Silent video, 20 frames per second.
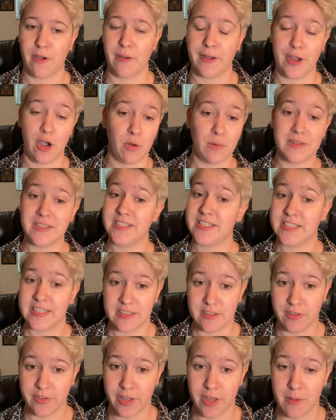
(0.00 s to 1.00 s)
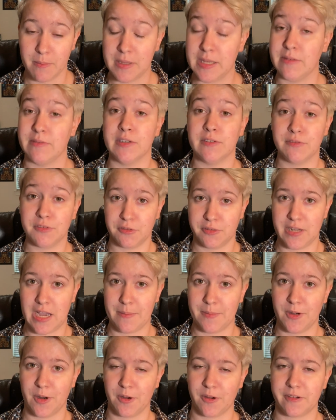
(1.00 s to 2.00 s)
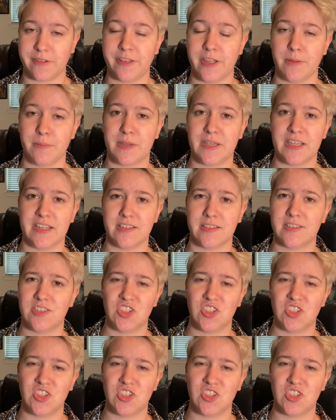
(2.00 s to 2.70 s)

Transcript: I always seal them, even if they're Diamond Art Club kits,